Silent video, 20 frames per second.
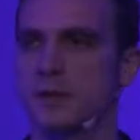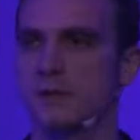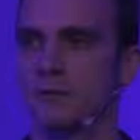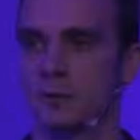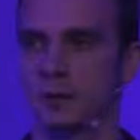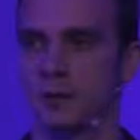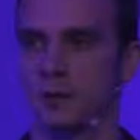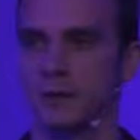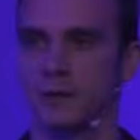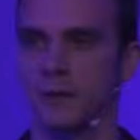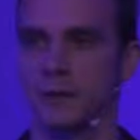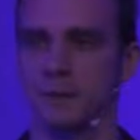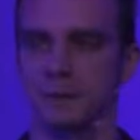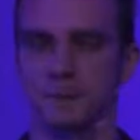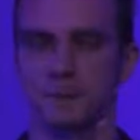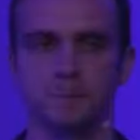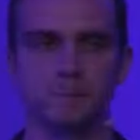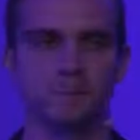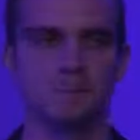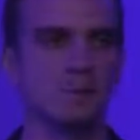after the event.
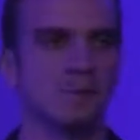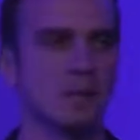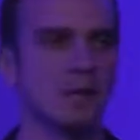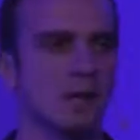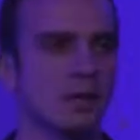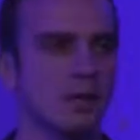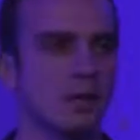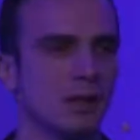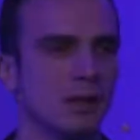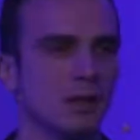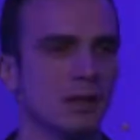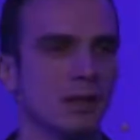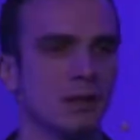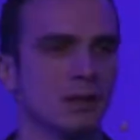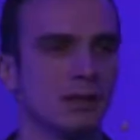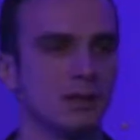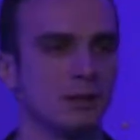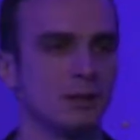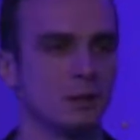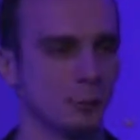
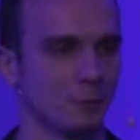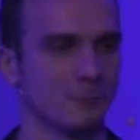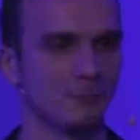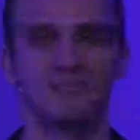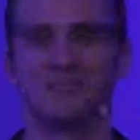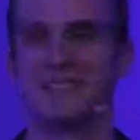Cool.